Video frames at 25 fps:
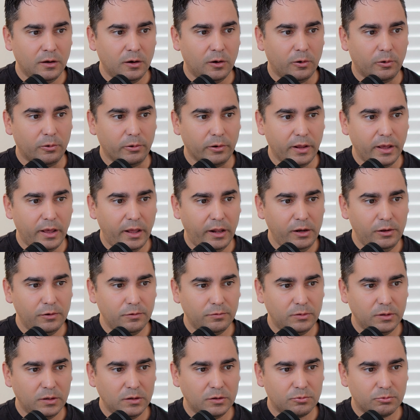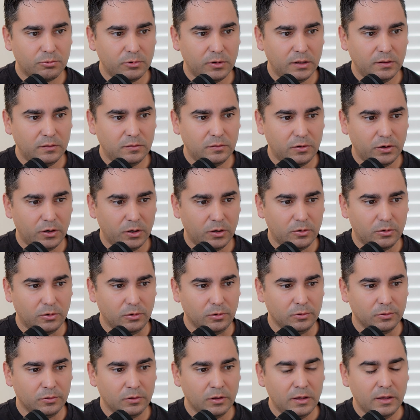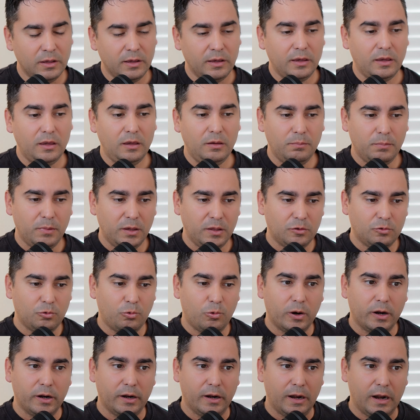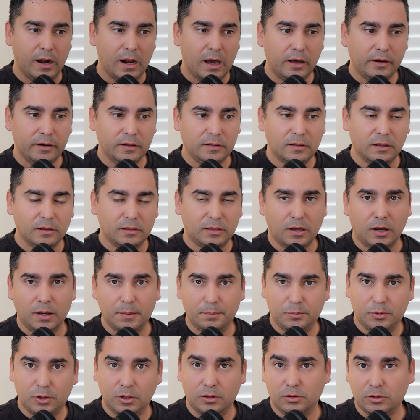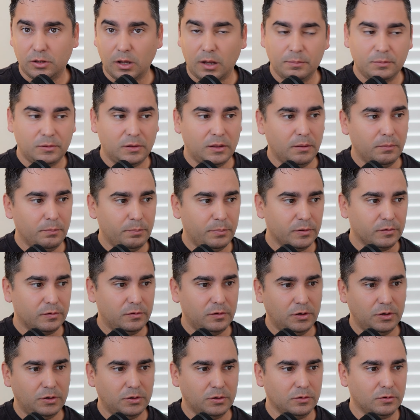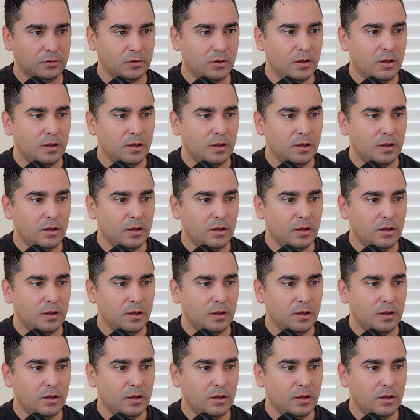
or any of these red circles, it means we're not in the top 10 positions.